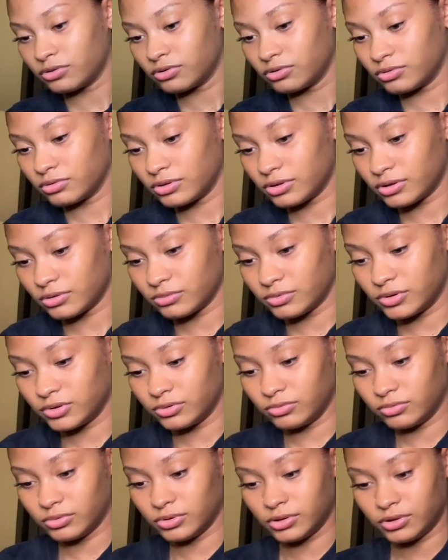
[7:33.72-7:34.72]
sure that I'm
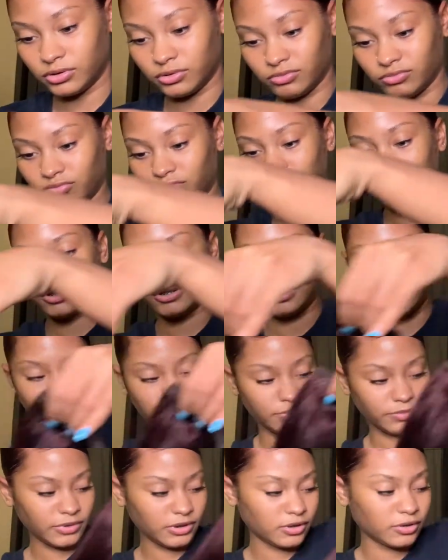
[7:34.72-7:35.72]
doing this right, and
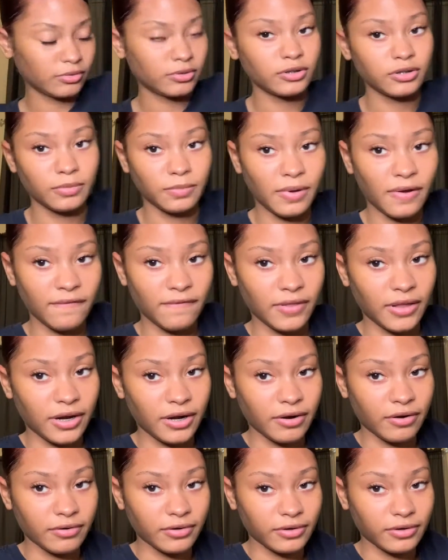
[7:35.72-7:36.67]
let me go hook my fly iron